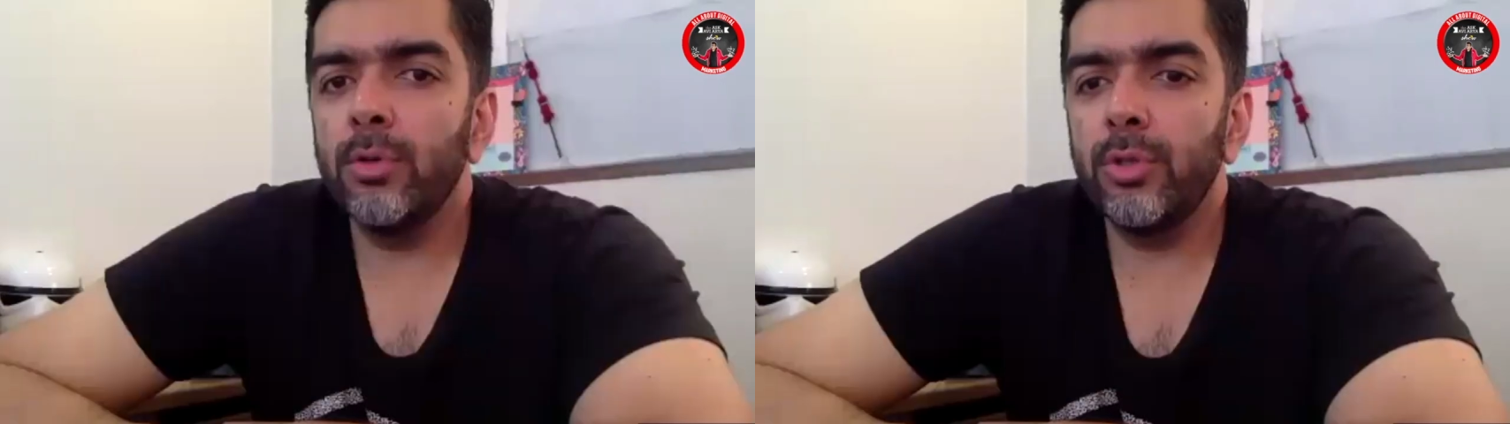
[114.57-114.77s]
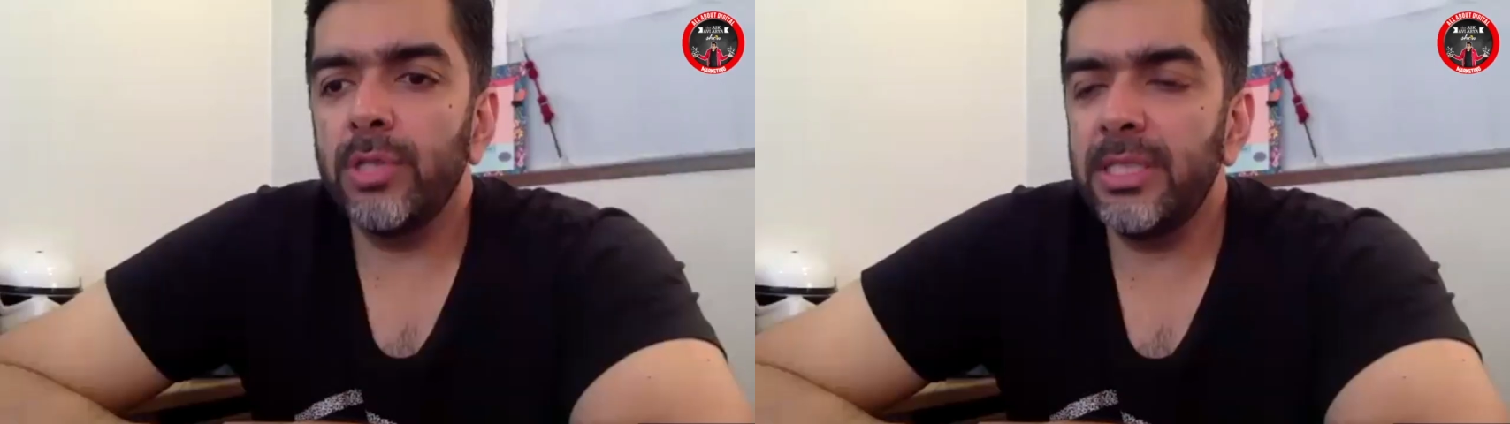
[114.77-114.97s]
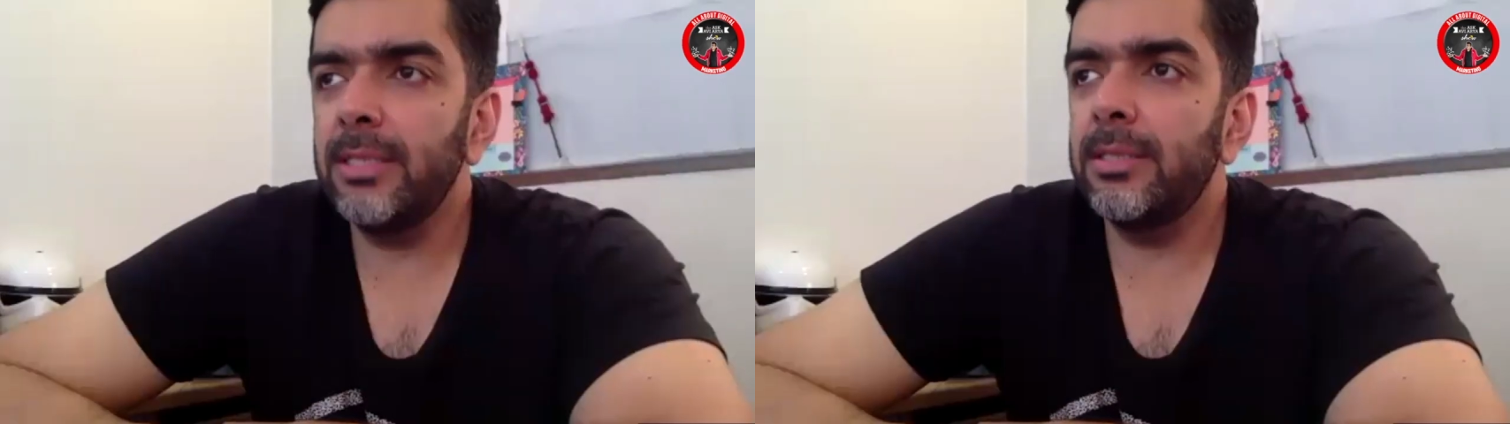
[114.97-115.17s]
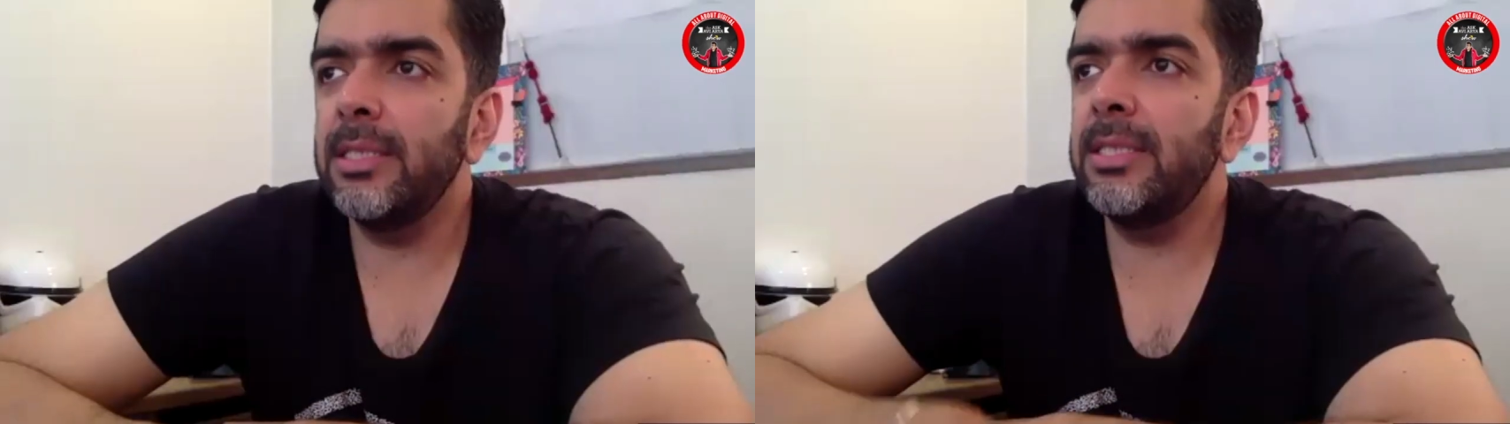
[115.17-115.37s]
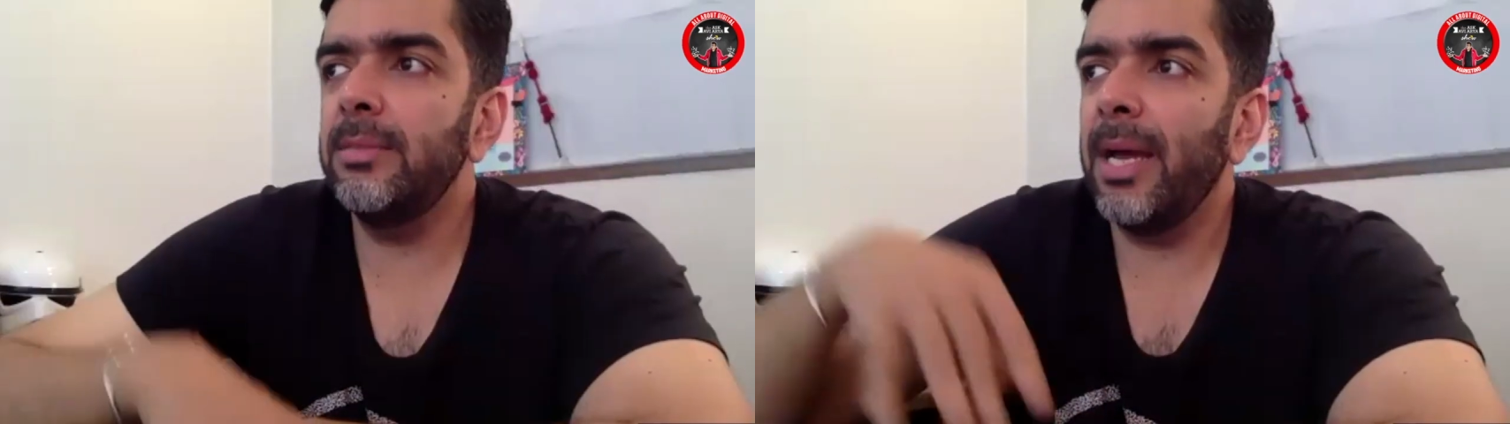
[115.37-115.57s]
No, so this
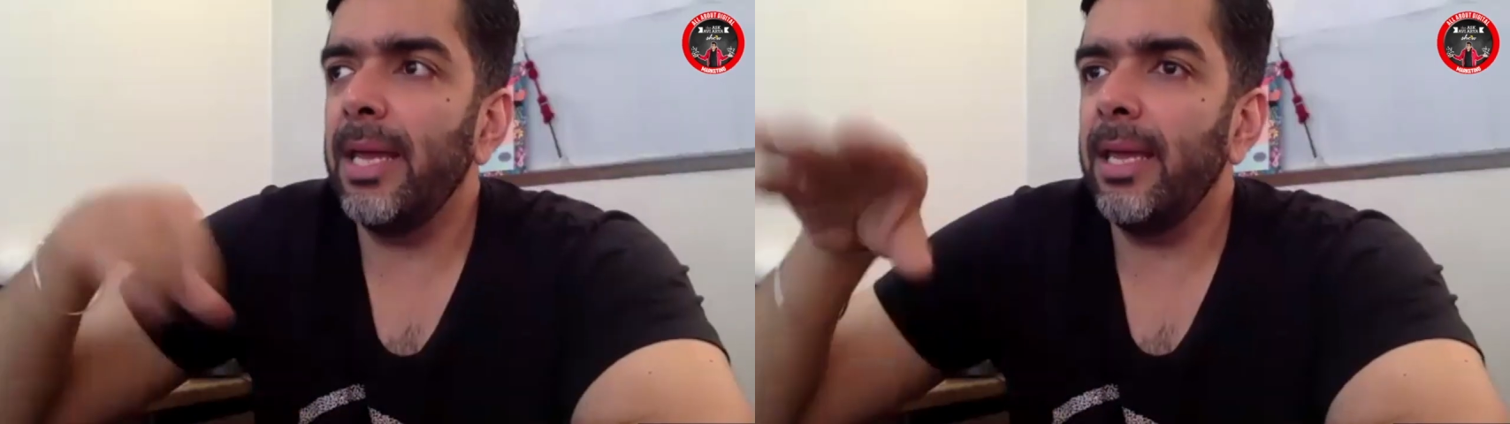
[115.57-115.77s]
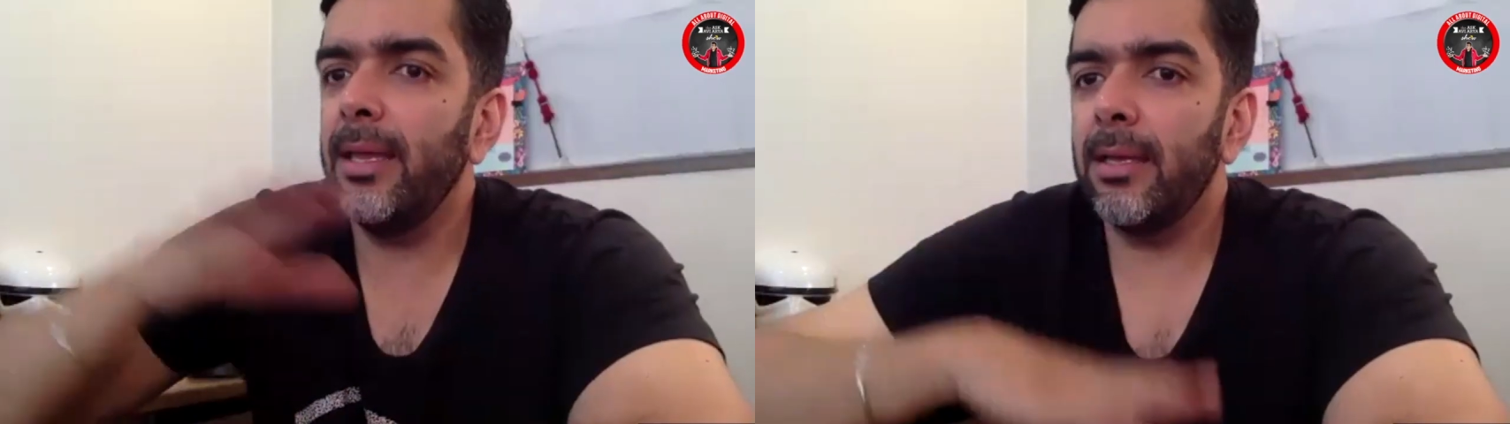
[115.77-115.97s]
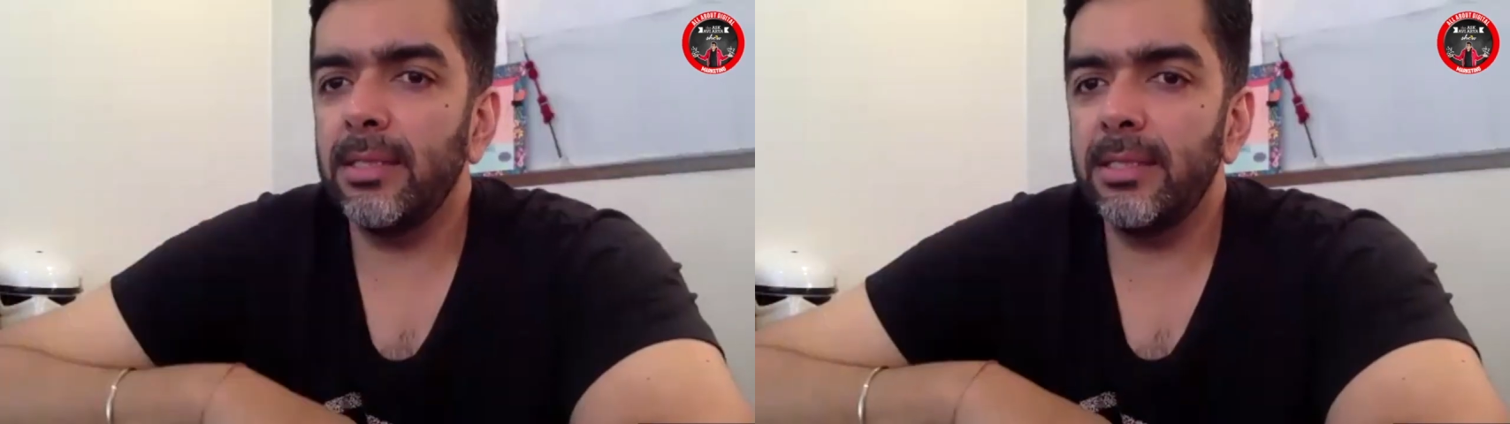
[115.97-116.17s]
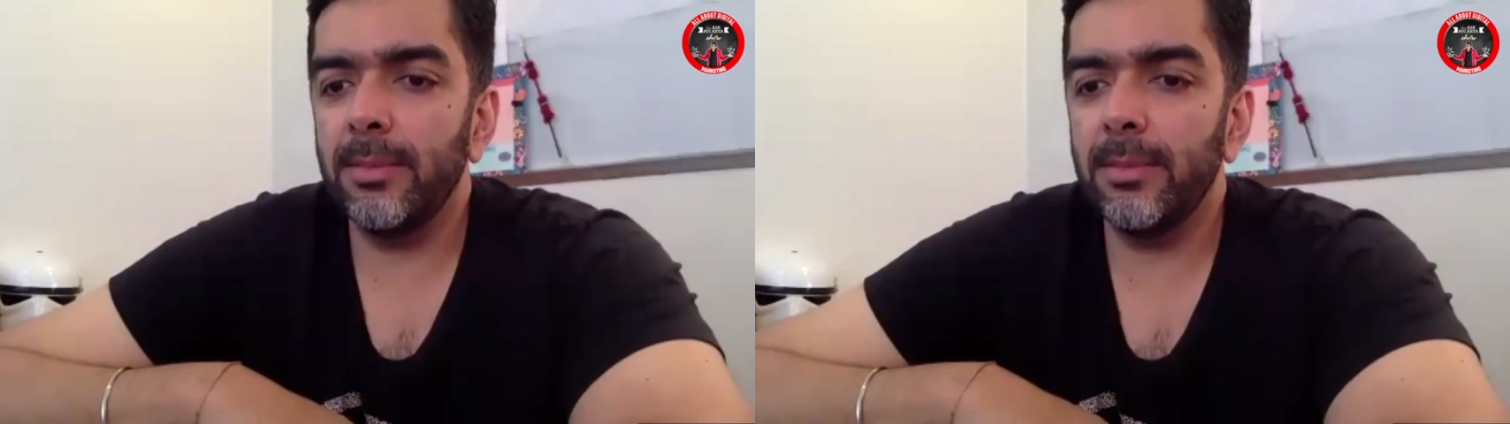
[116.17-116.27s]
is my